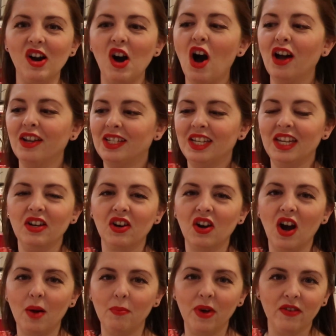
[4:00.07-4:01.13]
a hot tea or
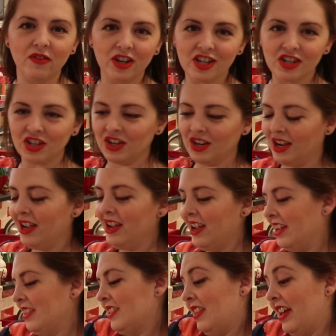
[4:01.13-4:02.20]
hot beverage.
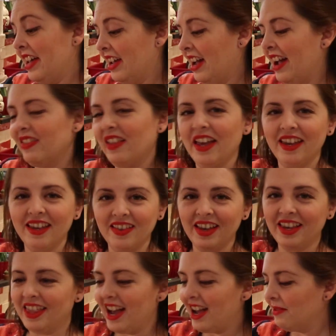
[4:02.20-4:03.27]
I like it
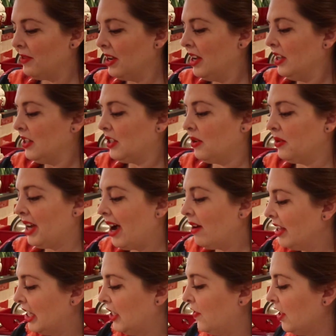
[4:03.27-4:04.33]
like that. So now
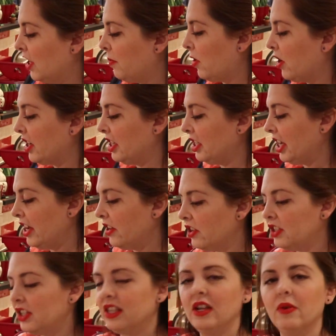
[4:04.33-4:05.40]
let's fill up our
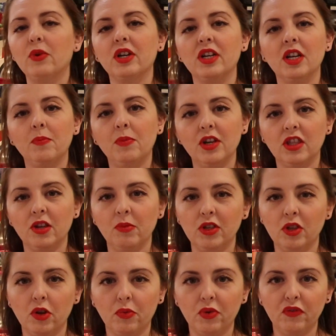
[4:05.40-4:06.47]
containers, and then we're going to put them
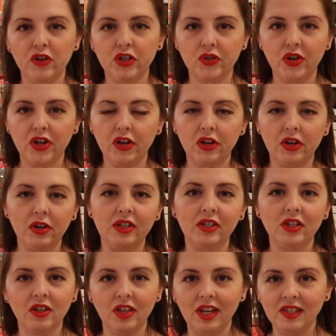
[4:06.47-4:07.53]
in the refrigerator
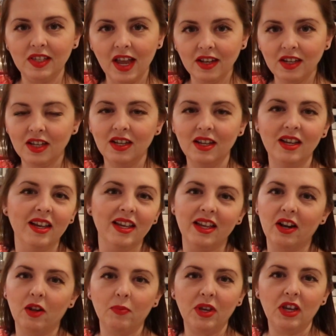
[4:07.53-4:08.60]
until they set.
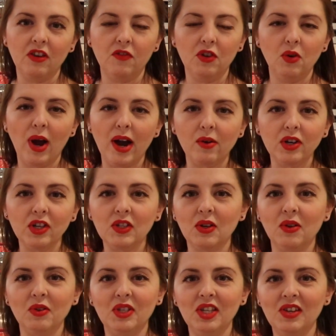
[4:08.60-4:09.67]
It'll be a few hours,
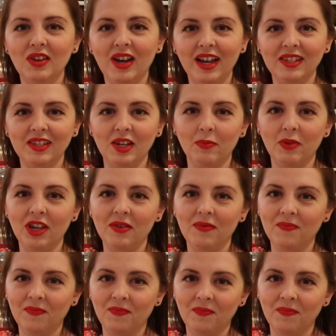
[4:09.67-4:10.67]
so see you guys in a bit.